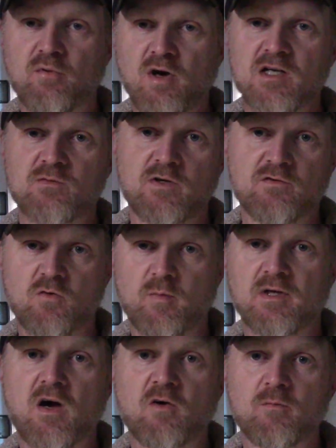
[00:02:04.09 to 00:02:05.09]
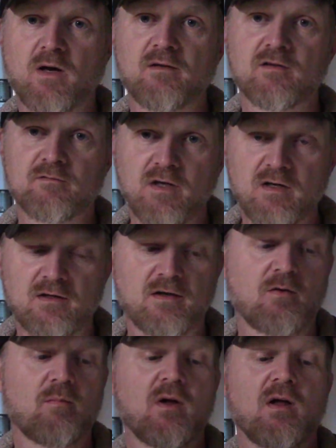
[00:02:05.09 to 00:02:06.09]
price range we're going to be talking about in this
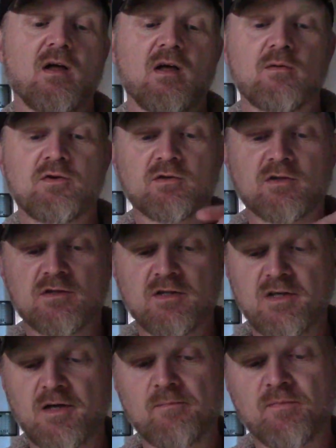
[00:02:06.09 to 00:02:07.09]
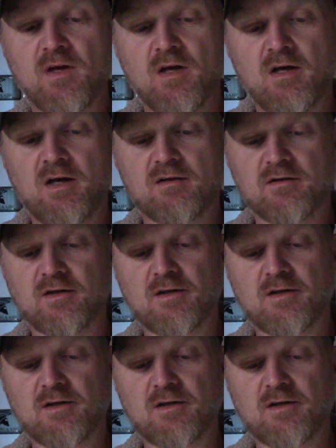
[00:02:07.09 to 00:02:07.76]
video. You can see it